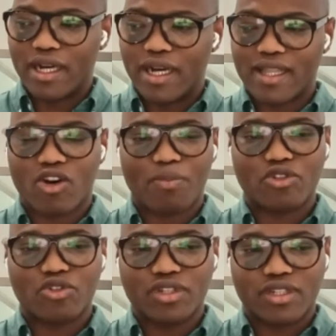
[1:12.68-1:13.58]
other
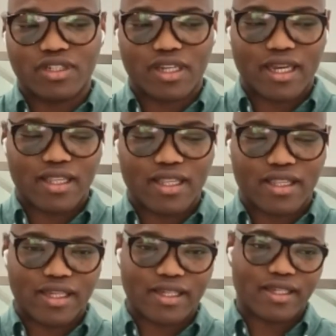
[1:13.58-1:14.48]
opportunities that I
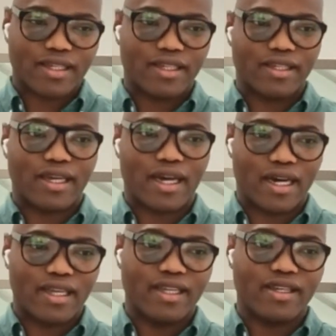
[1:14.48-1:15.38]
think are
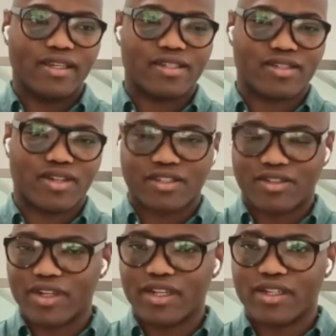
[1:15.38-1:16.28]
in
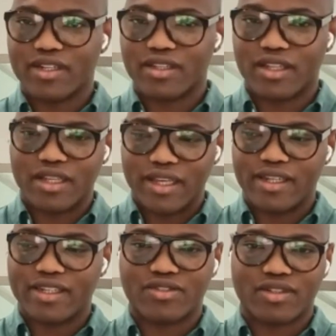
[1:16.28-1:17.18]
structuring the
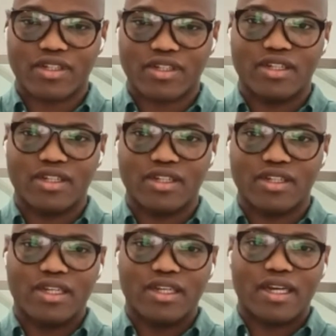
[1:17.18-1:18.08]
industry.
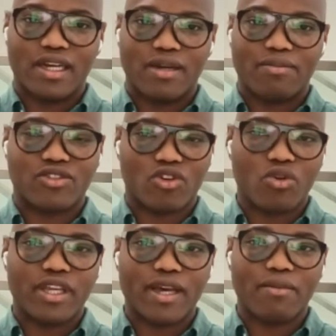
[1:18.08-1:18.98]
There's
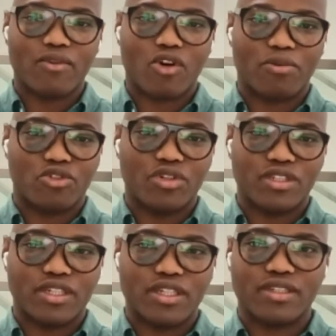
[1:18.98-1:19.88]
OEM
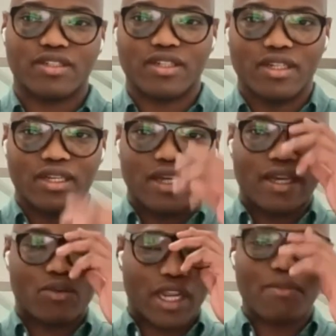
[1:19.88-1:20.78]
opportunities.
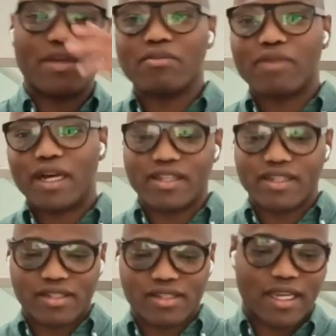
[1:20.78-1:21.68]
And what I mean by
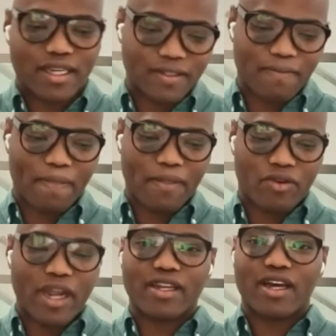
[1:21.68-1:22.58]
this is that
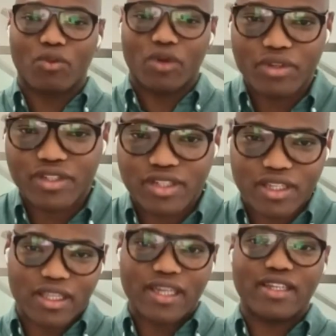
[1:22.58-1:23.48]
right now, where we
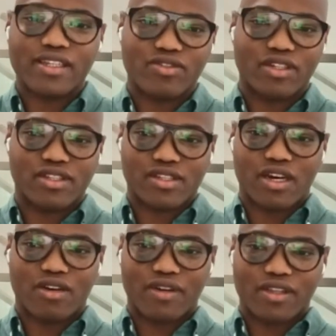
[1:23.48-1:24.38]
sit, the industry
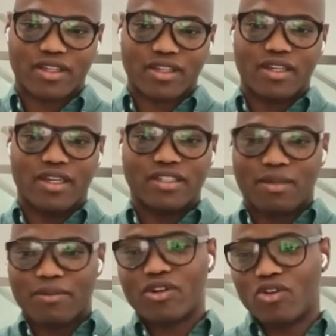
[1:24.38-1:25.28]
itself, I think
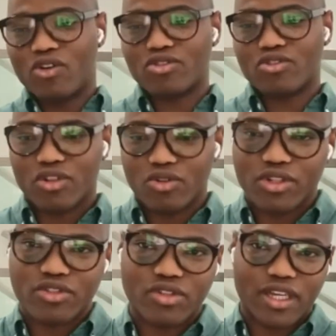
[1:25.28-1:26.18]
Tamiko also
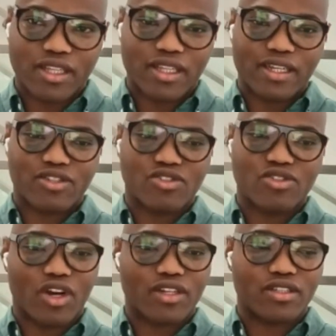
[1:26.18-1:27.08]
alluded to that it's
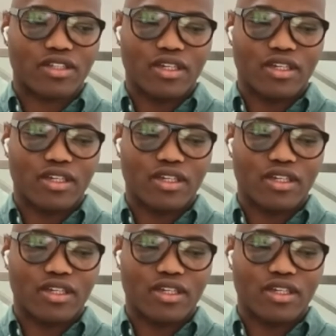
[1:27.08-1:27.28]
not